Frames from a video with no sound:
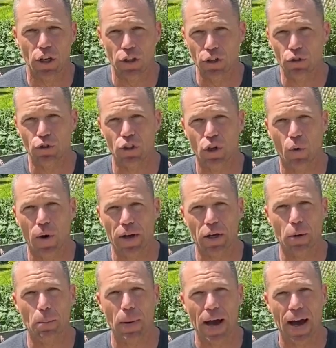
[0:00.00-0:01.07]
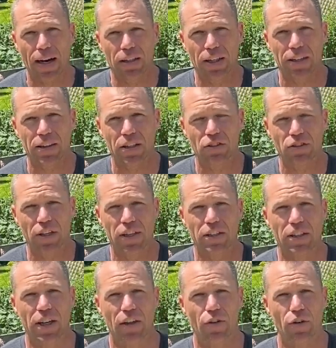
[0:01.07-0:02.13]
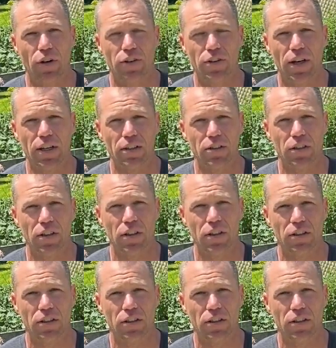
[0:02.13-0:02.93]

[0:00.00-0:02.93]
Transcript: usually quite compact, like they stay together in a